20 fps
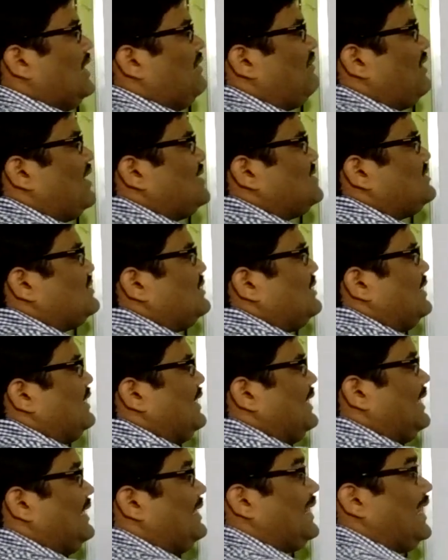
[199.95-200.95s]
Whereas
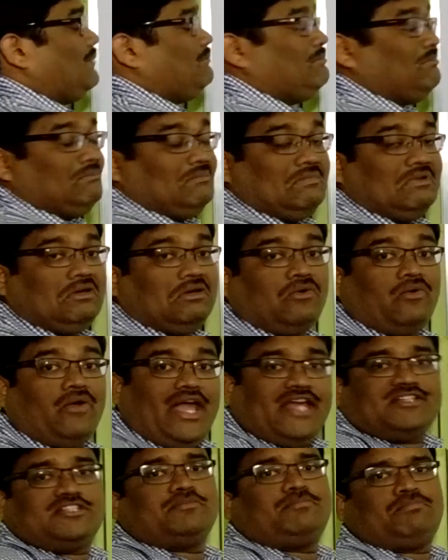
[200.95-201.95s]

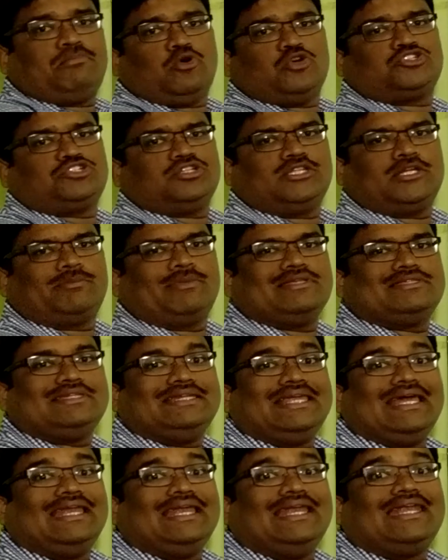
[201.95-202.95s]
great portion, that means
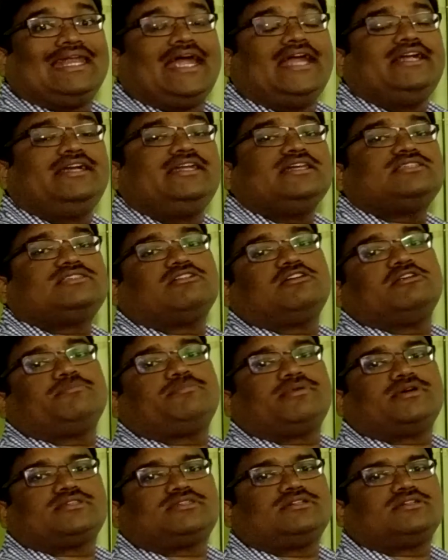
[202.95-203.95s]
nearly
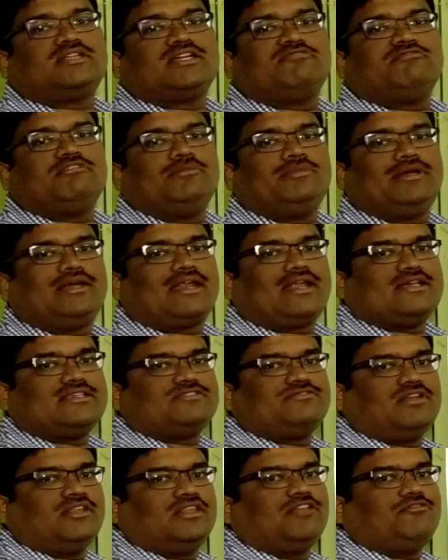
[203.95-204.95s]
97% will be
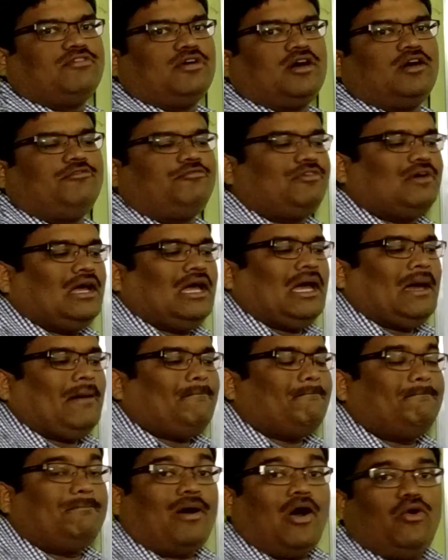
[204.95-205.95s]
transferred in the form of
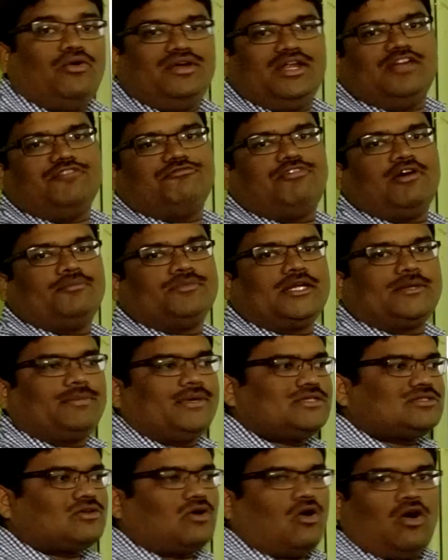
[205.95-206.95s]
bounding form, that
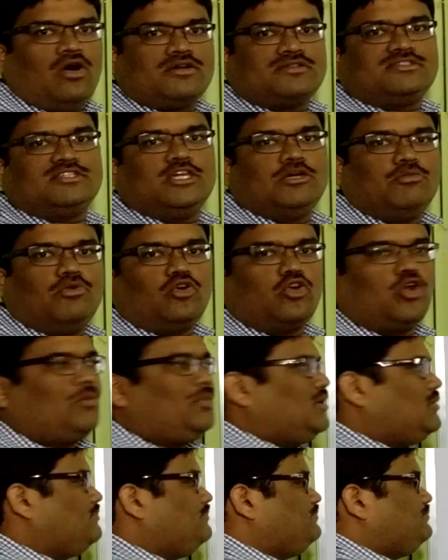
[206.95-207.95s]
means
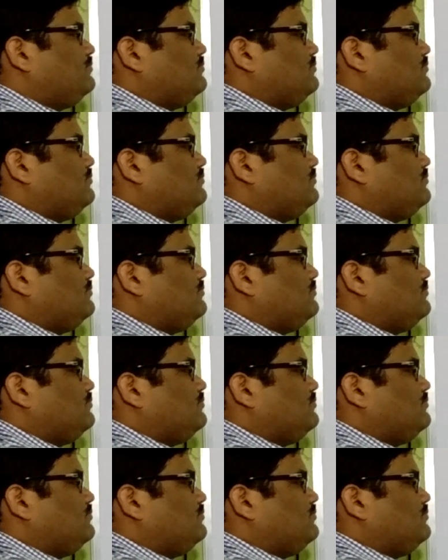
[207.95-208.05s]
oxyhemoglobin